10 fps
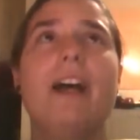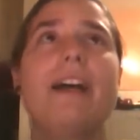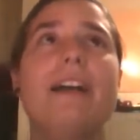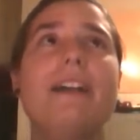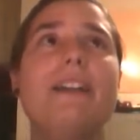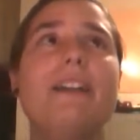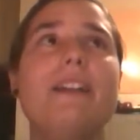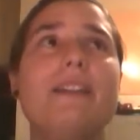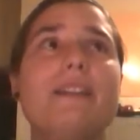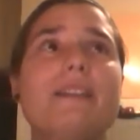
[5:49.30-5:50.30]

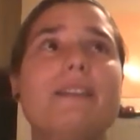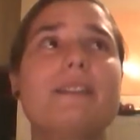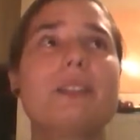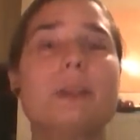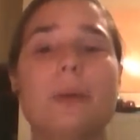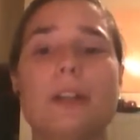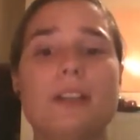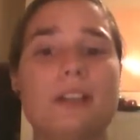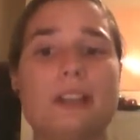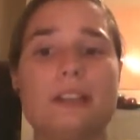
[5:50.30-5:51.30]
And so
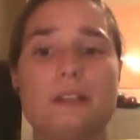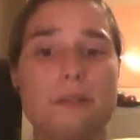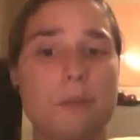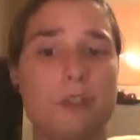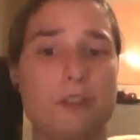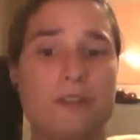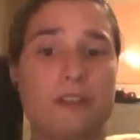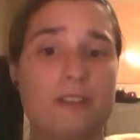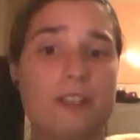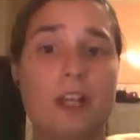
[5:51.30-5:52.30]
it's definitely worth it if you
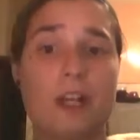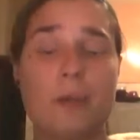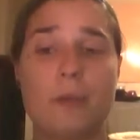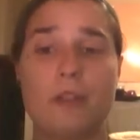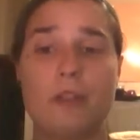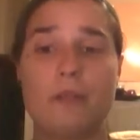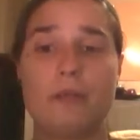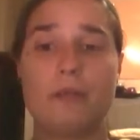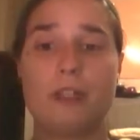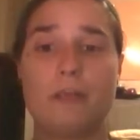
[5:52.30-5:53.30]
have the time.
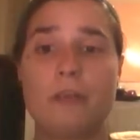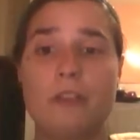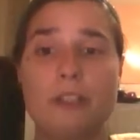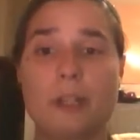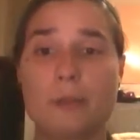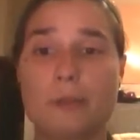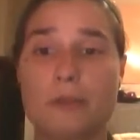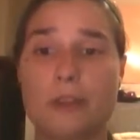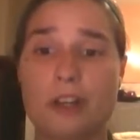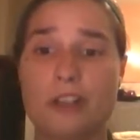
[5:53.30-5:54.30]
I pulled in a couple of
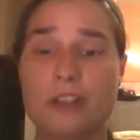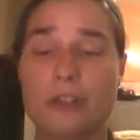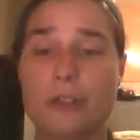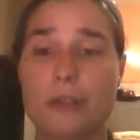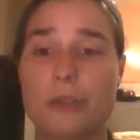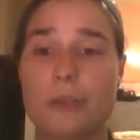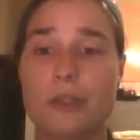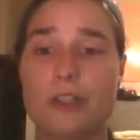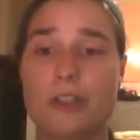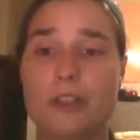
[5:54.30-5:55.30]
friends too when
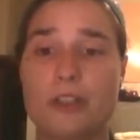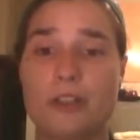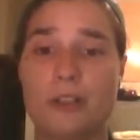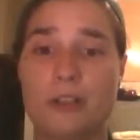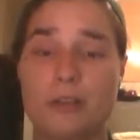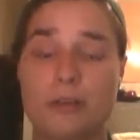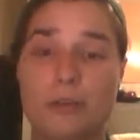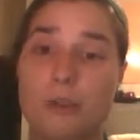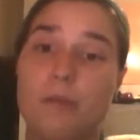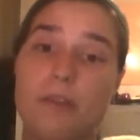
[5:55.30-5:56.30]
I started to get a little
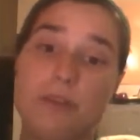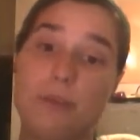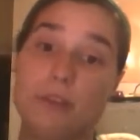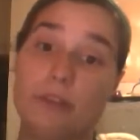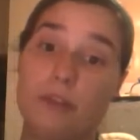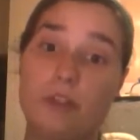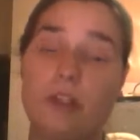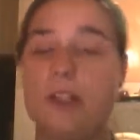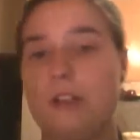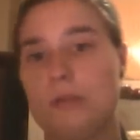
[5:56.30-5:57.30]
overwhelmed with the semester
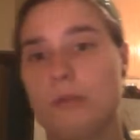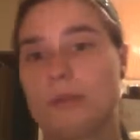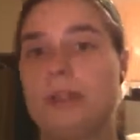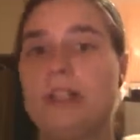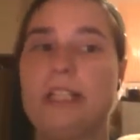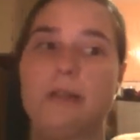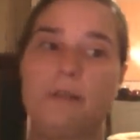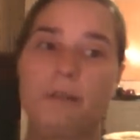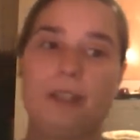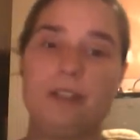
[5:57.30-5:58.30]
starting and homework piling up
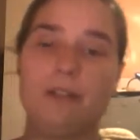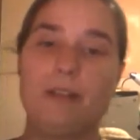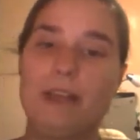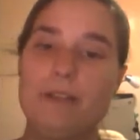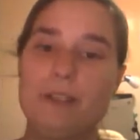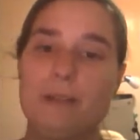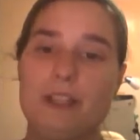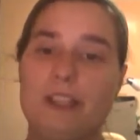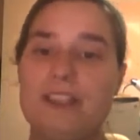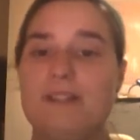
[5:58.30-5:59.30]
and having to
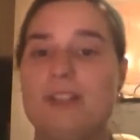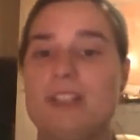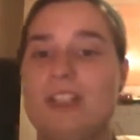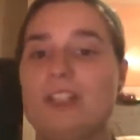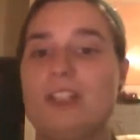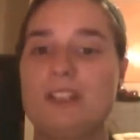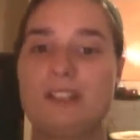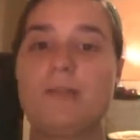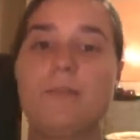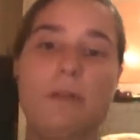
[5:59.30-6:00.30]
mail out the invitations
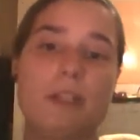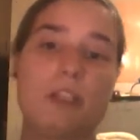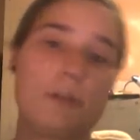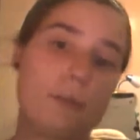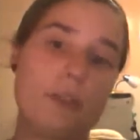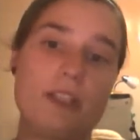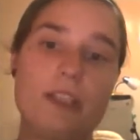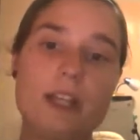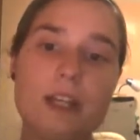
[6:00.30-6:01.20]
and then not being complete.